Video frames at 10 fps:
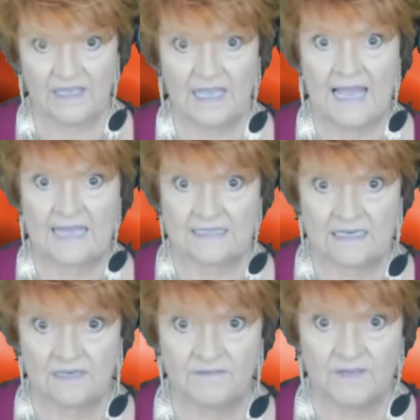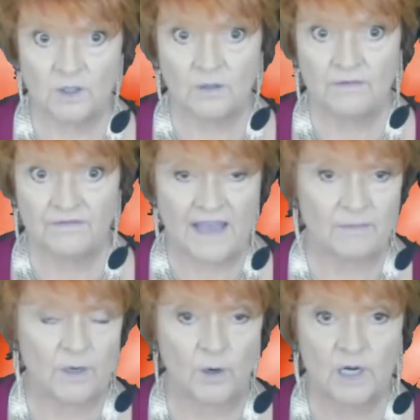as an individual,
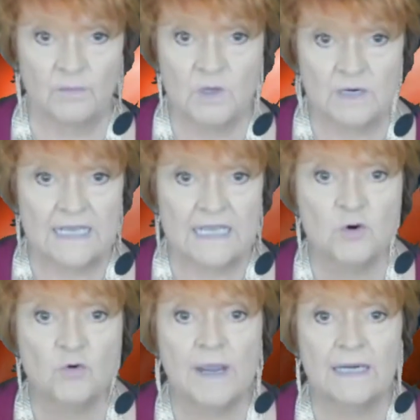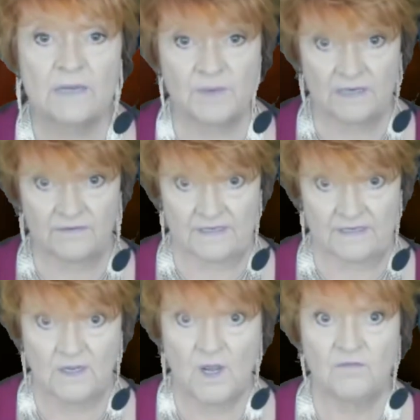family, or community can greatly
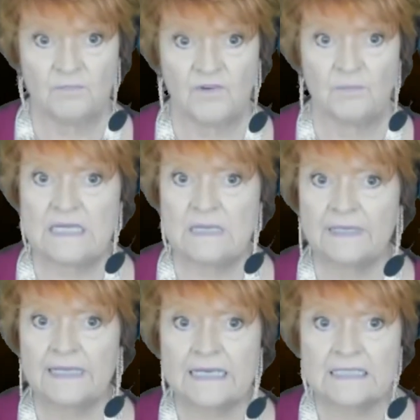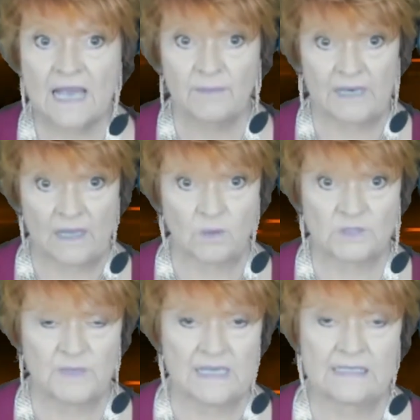benefit from deeply examining
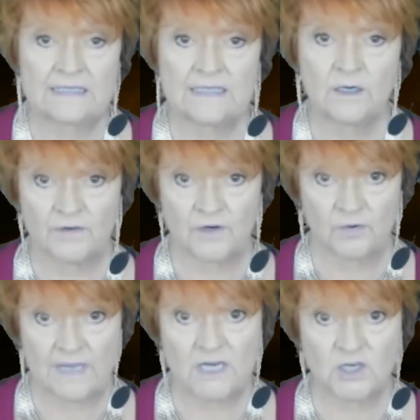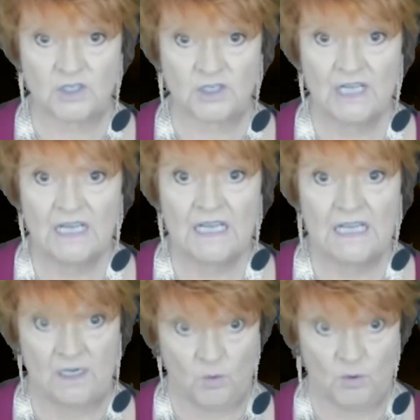what's being considered for creation
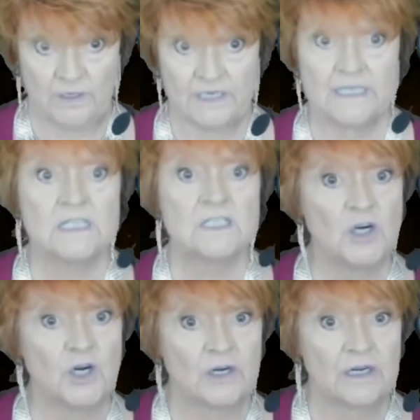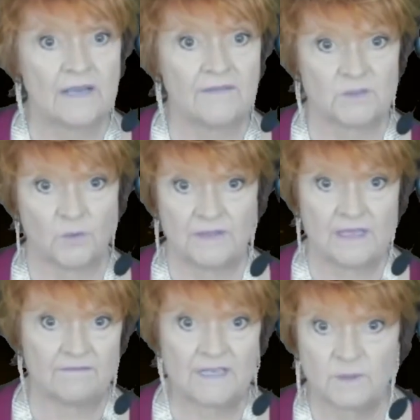in order to discern if it's worth the
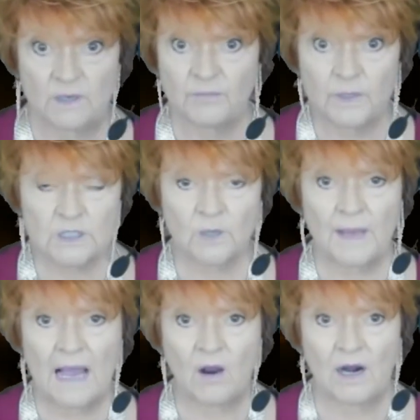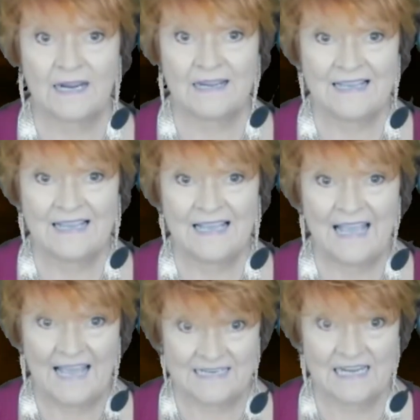investment of personal power
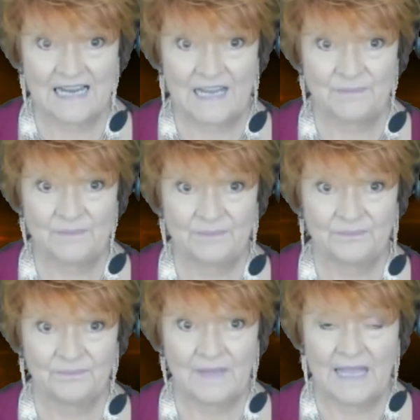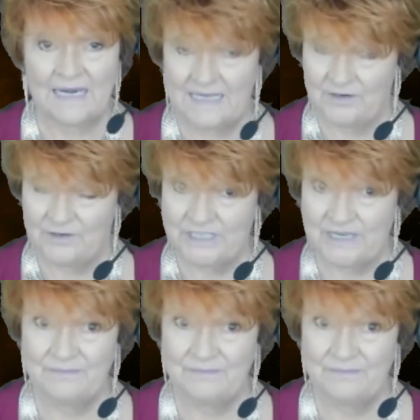and time and energy.